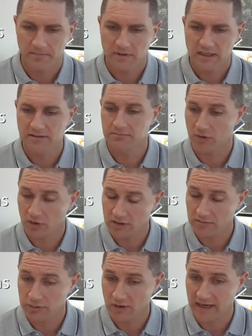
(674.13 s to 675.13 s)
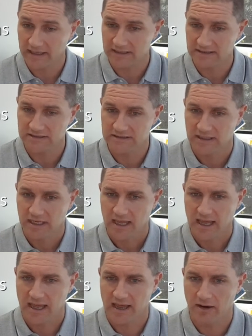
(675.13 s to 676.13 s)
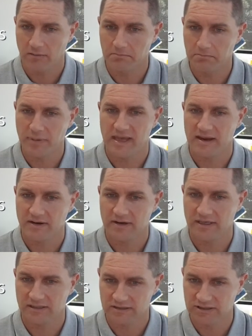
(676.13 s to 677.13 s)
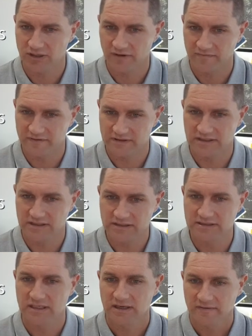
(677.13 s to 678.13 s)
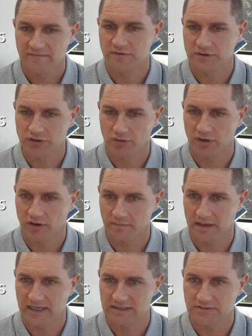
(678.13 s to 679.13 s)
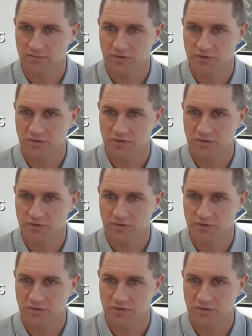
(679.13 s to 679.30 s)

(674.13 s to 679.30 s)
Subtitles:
in modern practice, our bearing surfaces for joint replacement,